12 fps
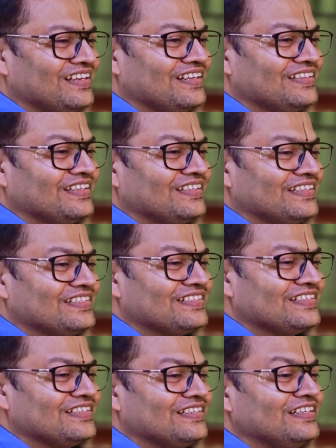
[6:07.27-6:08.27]
I think that's
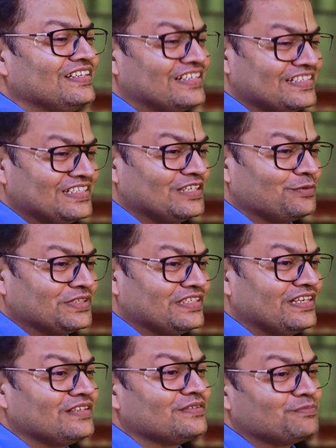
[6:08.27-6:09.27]
an interesting question
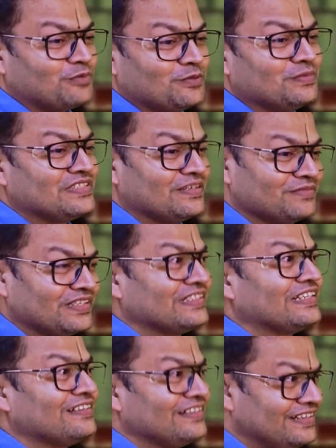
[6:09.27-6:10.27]
and probably something
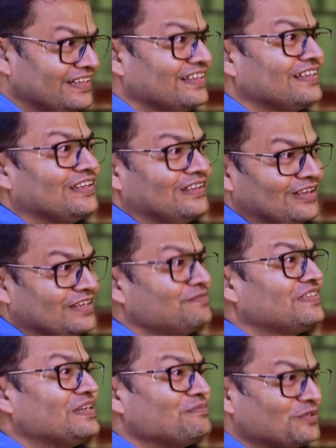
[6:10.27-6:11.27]
that will take a
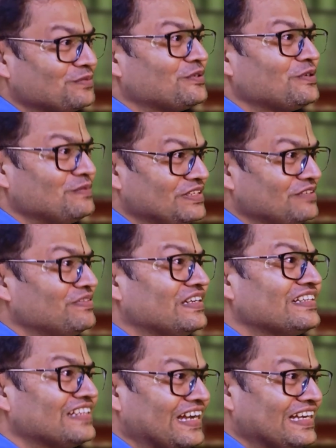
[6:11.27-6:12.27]
lifetime to probably
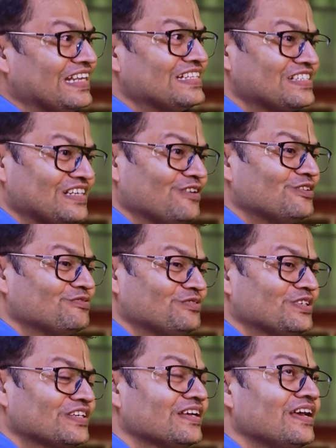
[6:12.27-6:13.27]
figure the right answer out
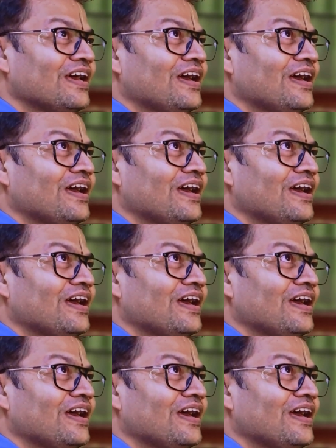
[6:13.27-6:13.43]
for.